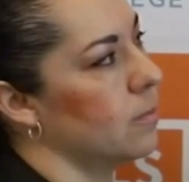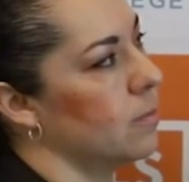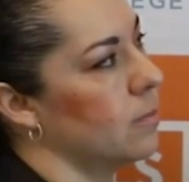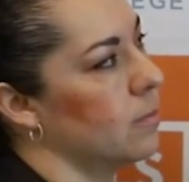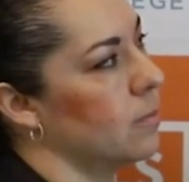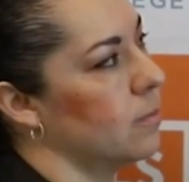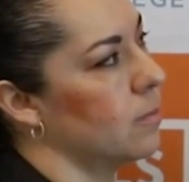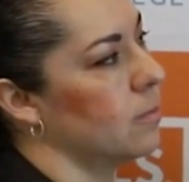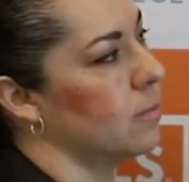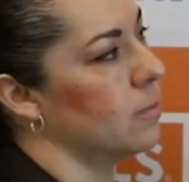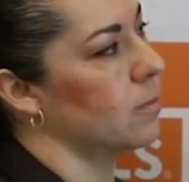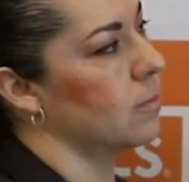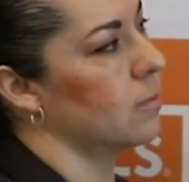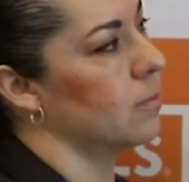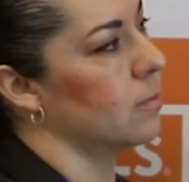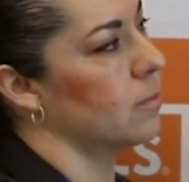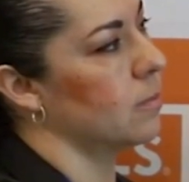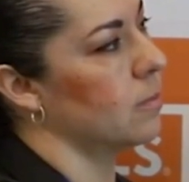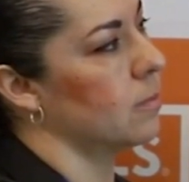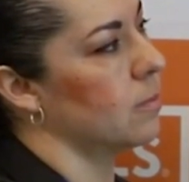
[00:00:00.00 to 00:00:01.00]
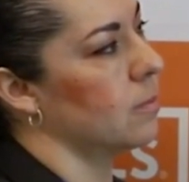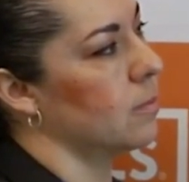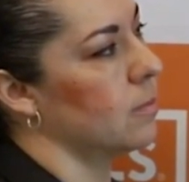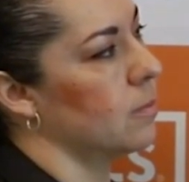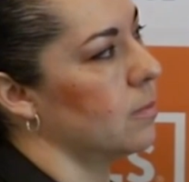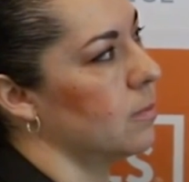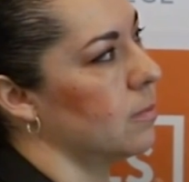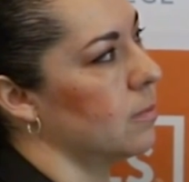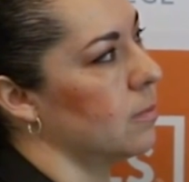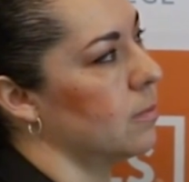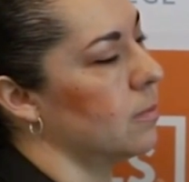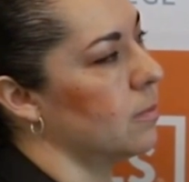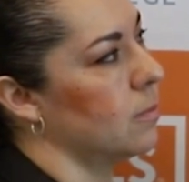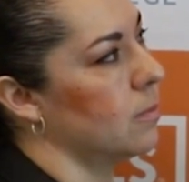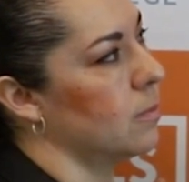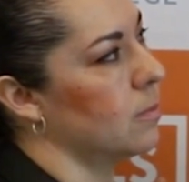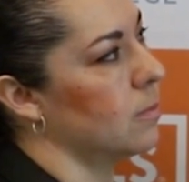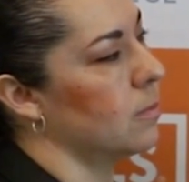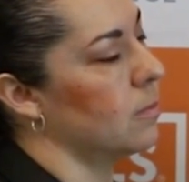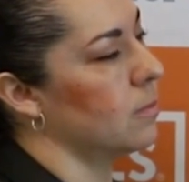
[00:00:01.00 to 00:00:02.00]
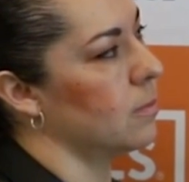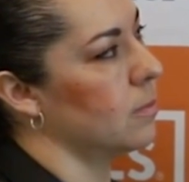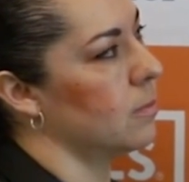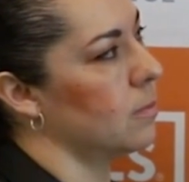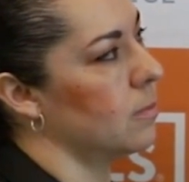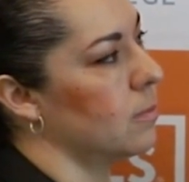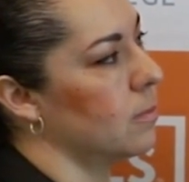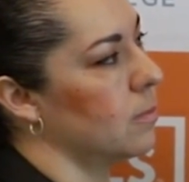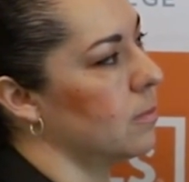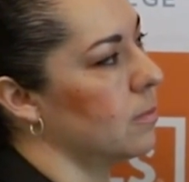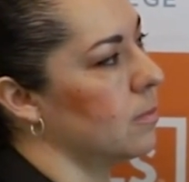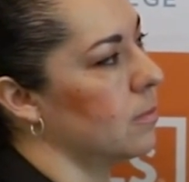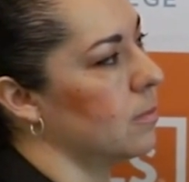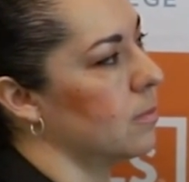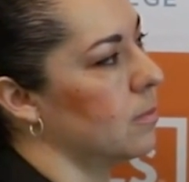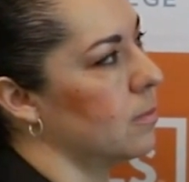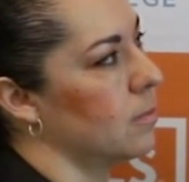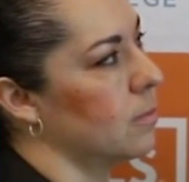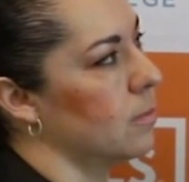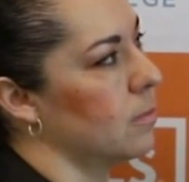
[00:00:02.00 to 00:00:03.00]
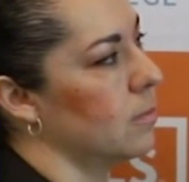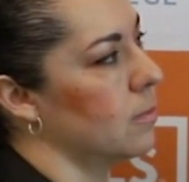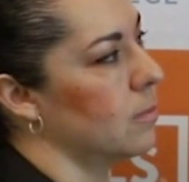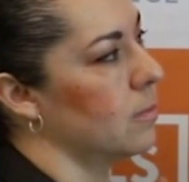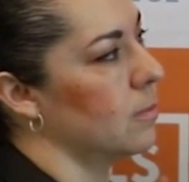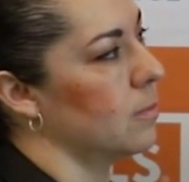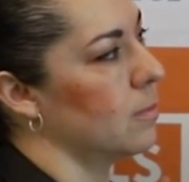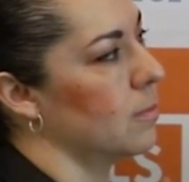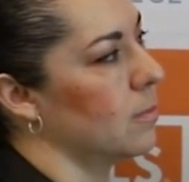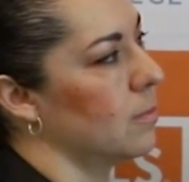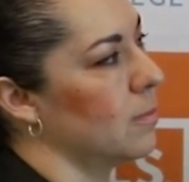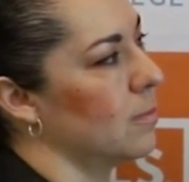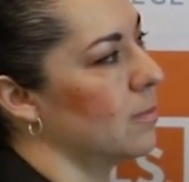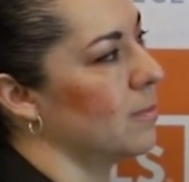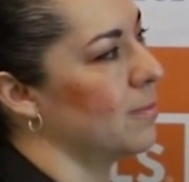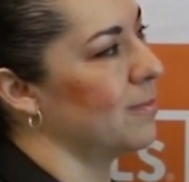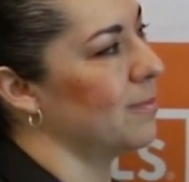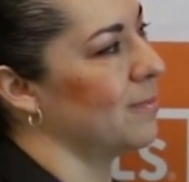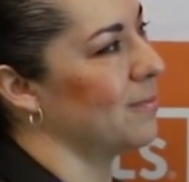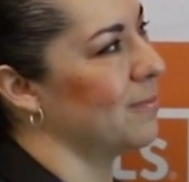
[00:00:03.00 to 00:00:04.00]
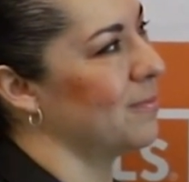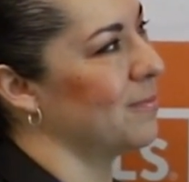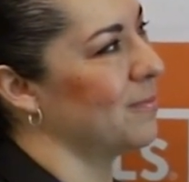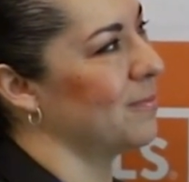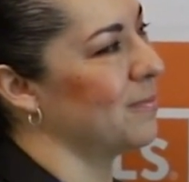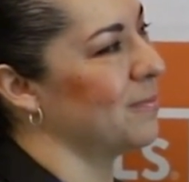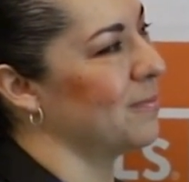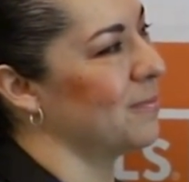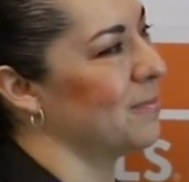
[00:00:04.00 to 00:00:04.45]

(not speaking)